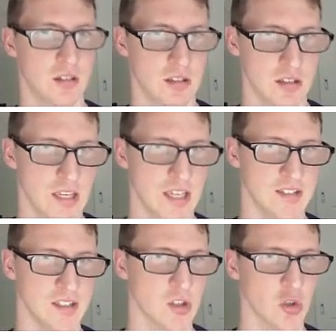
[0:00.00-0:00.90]
Easy
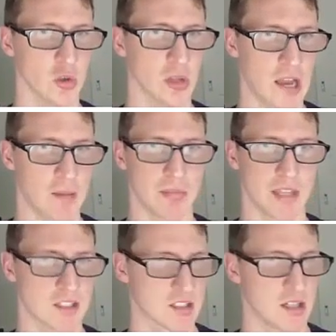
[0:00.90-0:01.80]
Google app
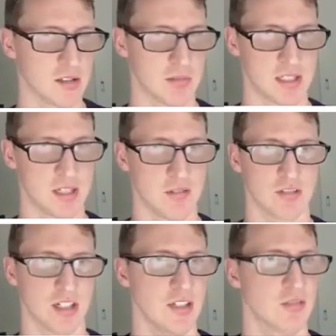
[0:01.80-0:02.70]
that's 100%
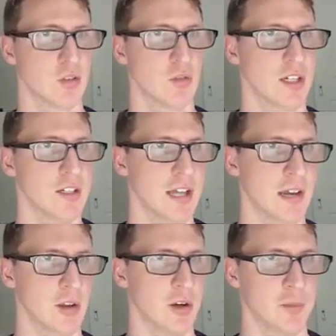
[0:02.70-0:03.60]
free. Feel free to
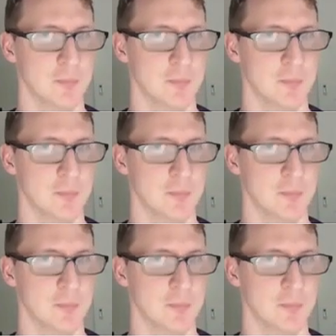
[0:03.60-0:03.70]
download it.